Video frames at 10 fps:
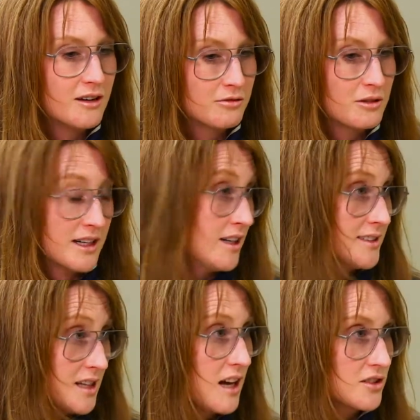for
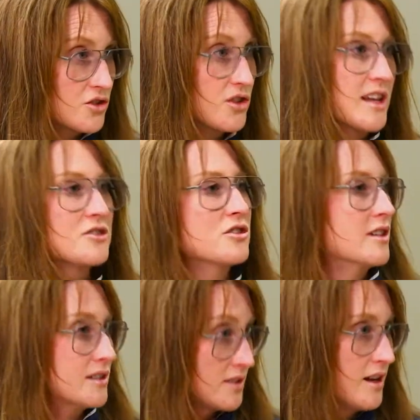recognizing oxygenation
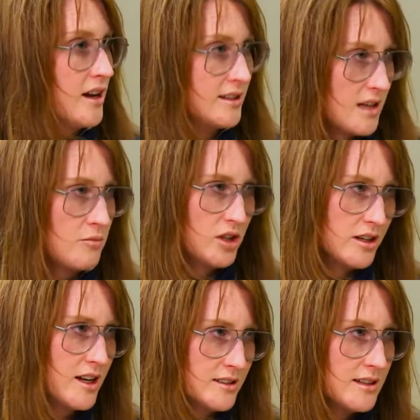as that blood
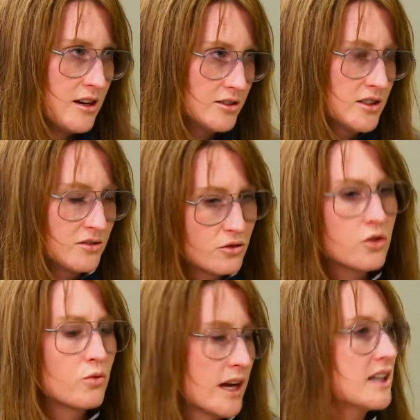gas analysis. And
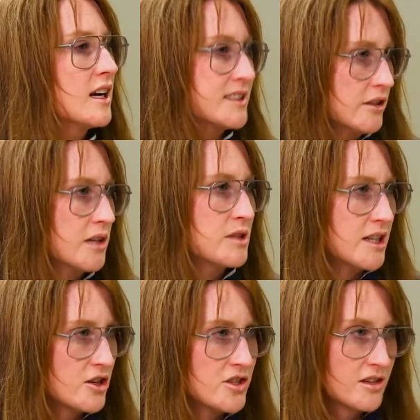recognizing the
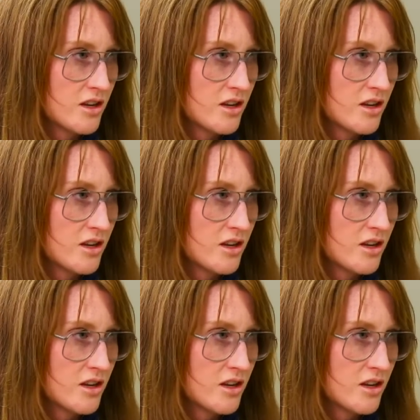limitations of